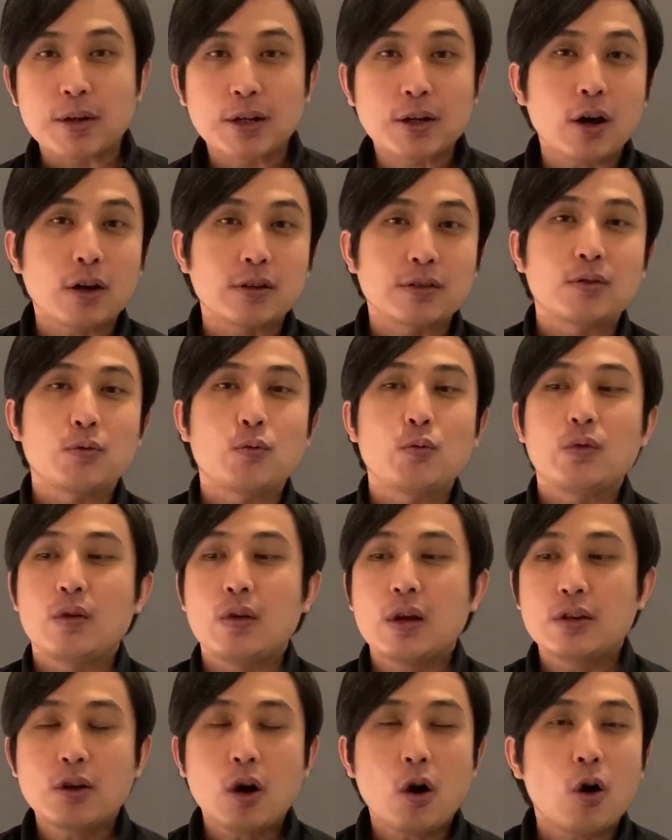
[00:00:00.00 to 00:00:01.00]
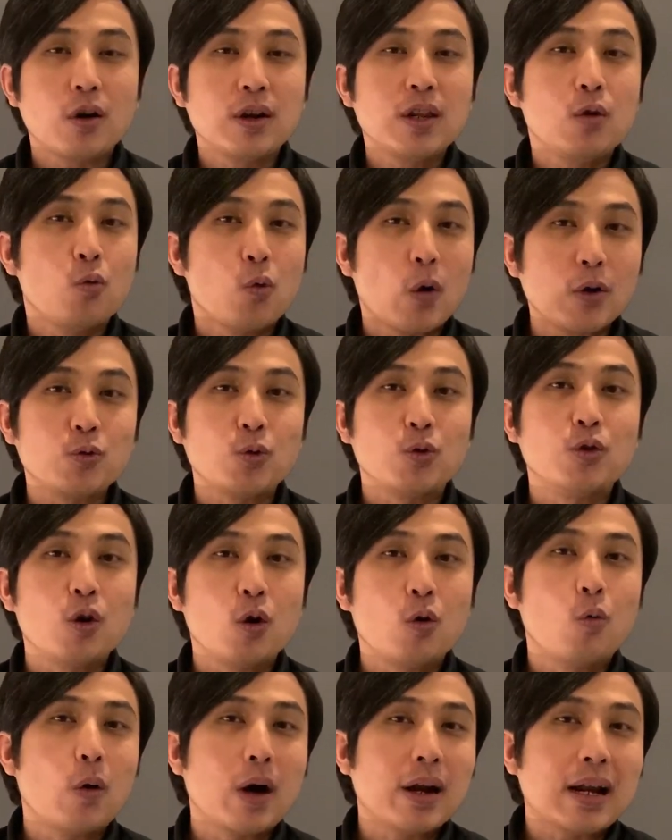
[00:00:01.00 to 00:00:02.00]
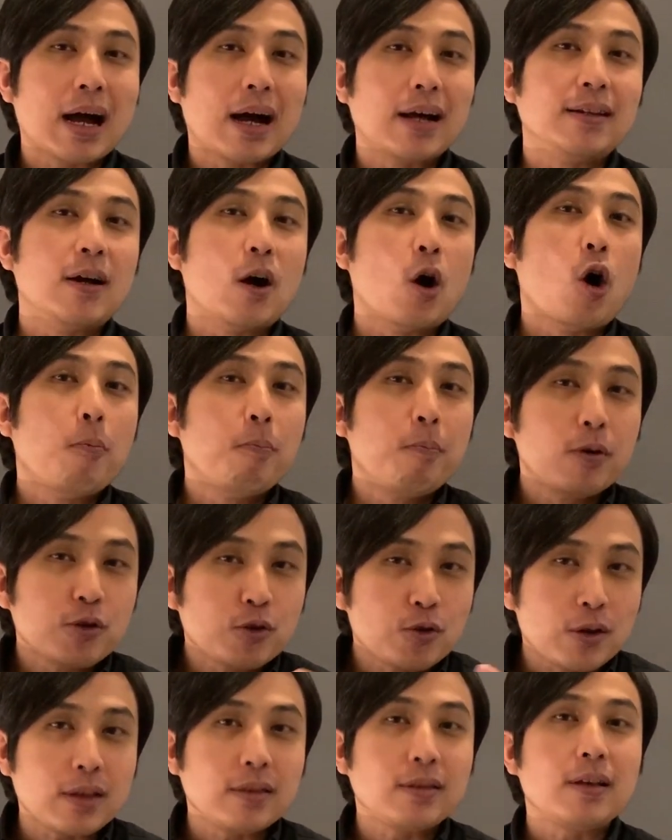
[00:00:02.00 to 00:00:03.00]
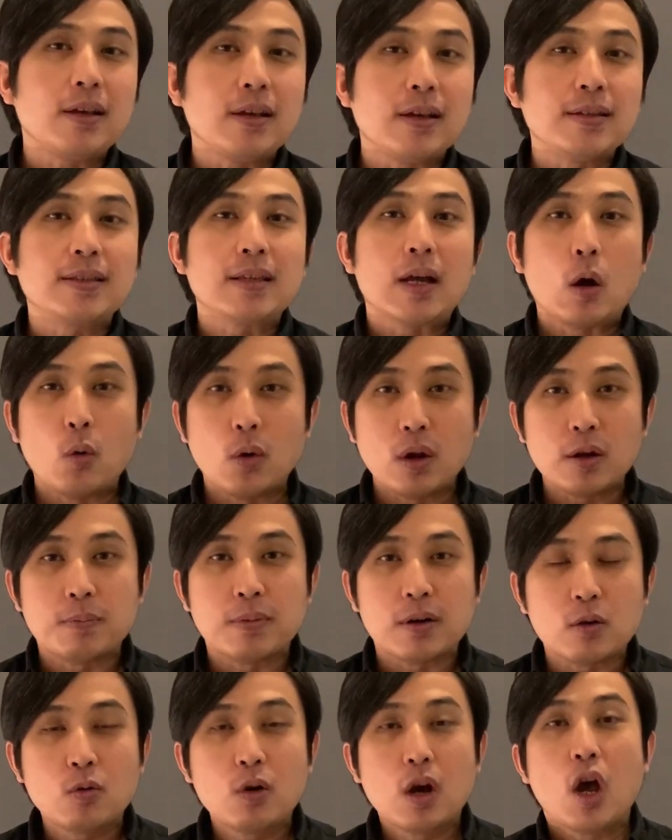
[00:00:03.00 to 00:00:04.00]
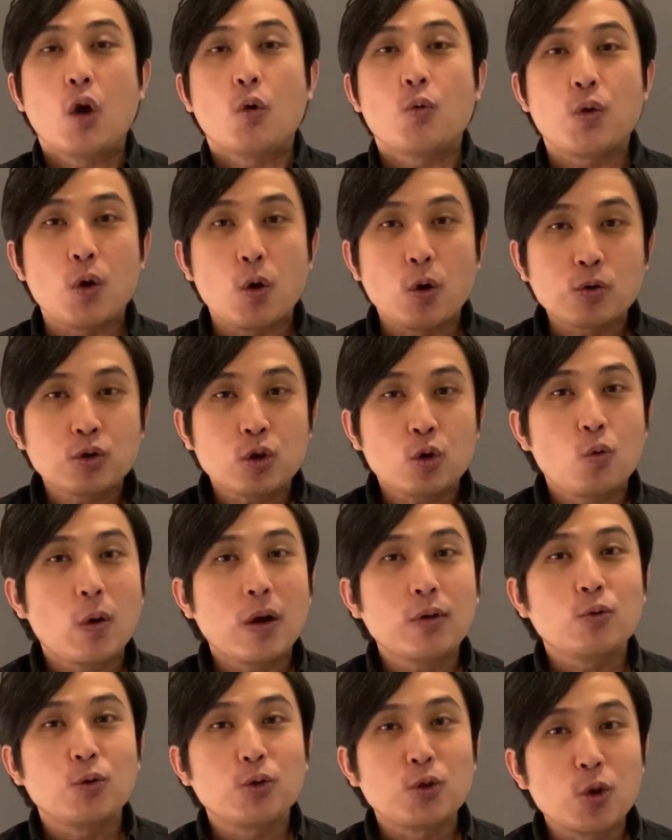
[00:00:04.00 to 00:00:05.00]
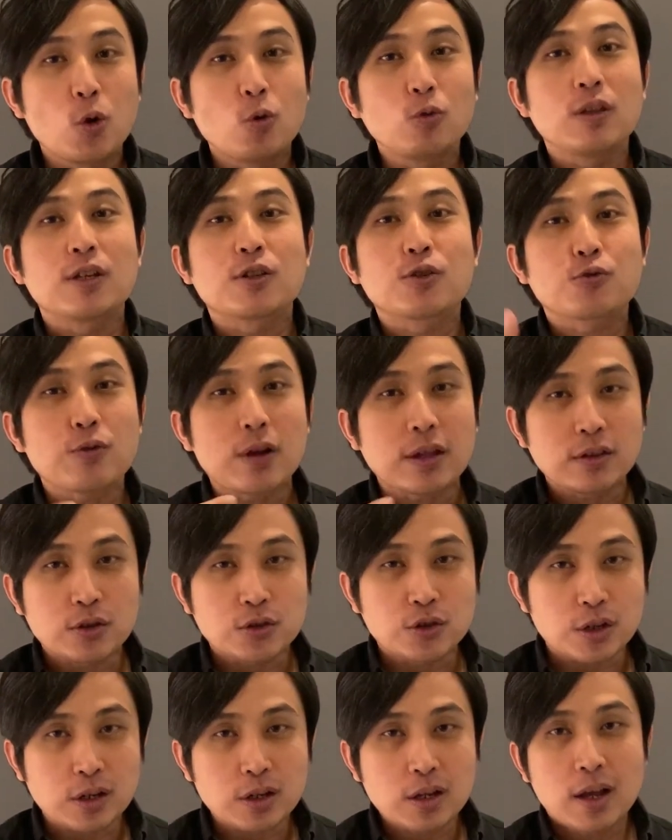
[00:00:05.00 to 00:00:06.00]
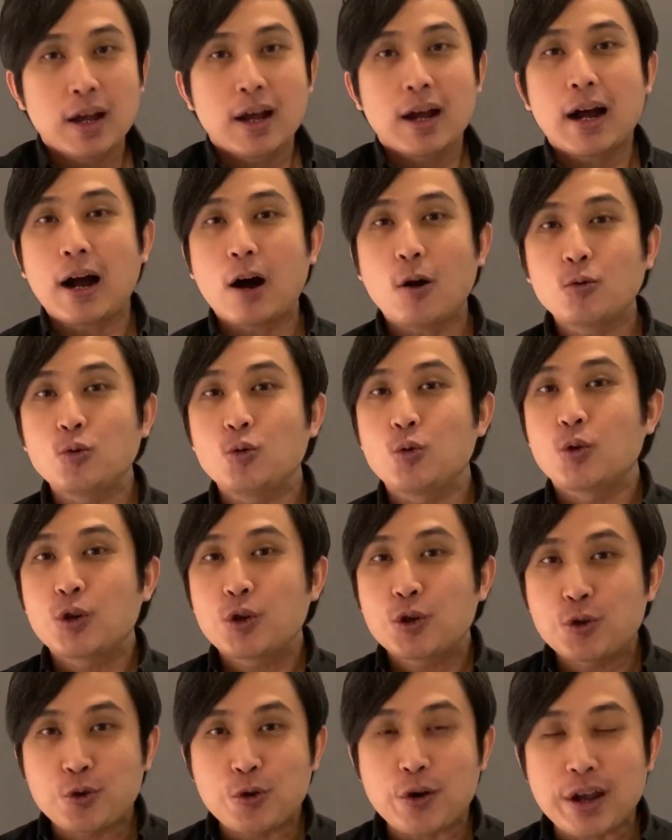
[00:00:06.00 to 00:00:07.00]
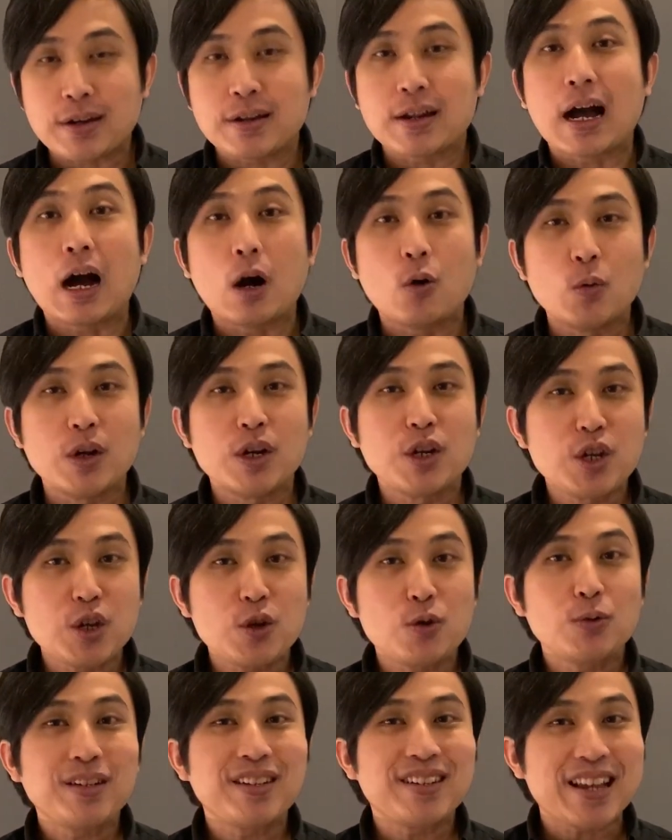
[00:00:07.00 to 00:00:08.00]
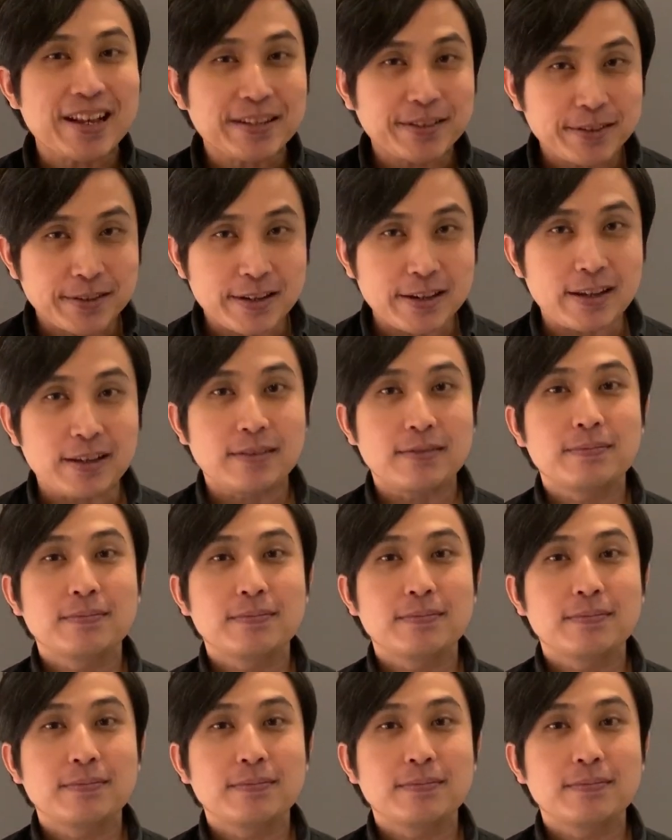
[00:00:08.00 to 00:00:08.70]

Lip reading: because we are not only want to know what are the opportunities available, we also want to know the strategy, how to create our new destiny.